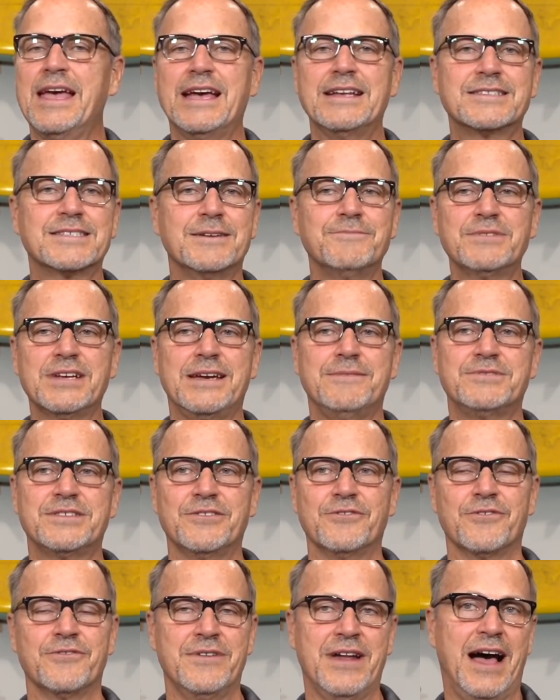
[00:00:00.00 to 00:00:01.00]
And sometimes
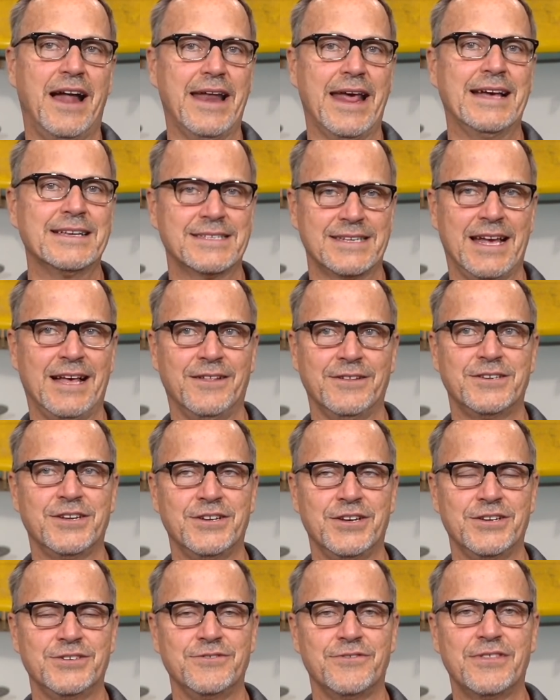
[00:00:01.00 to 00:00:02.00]
they're not as
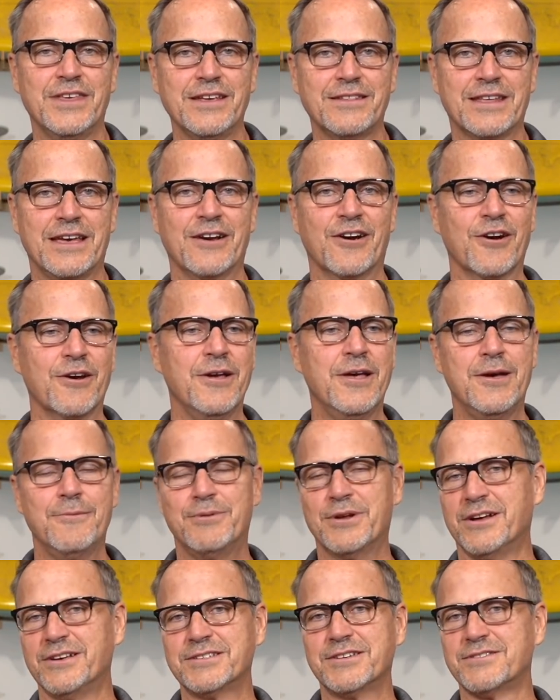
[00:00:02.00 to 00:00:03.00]
talented as you think they are,
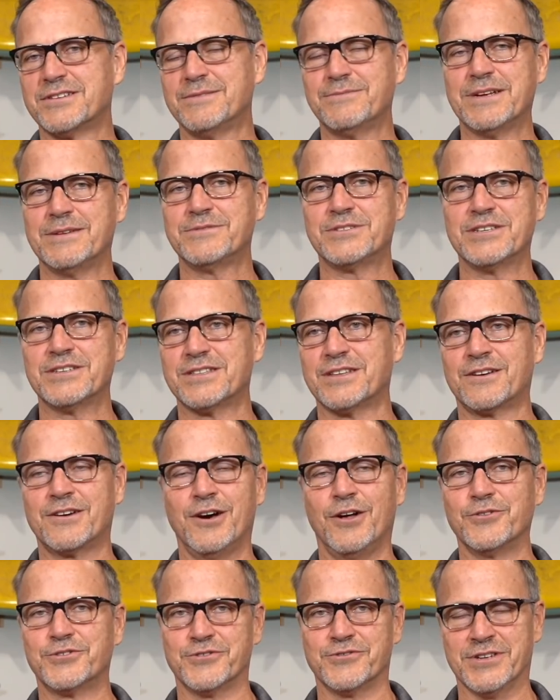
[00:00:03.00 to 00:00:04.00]
but also sometimes just the
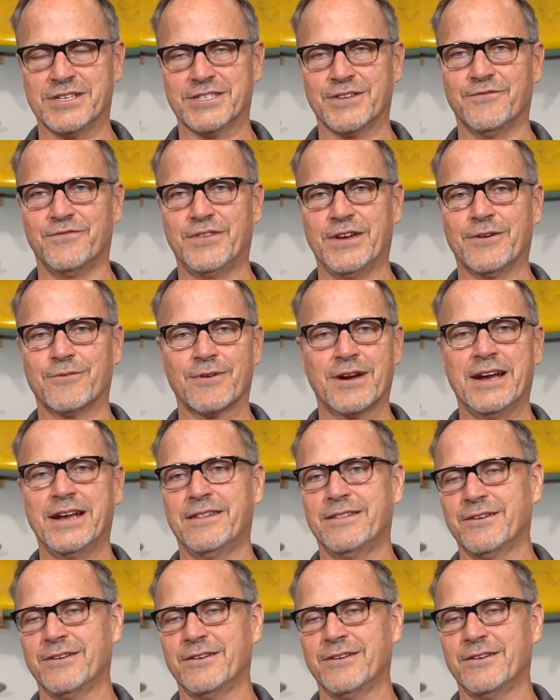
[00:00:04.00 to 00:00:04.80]
culture doesn't fit, right?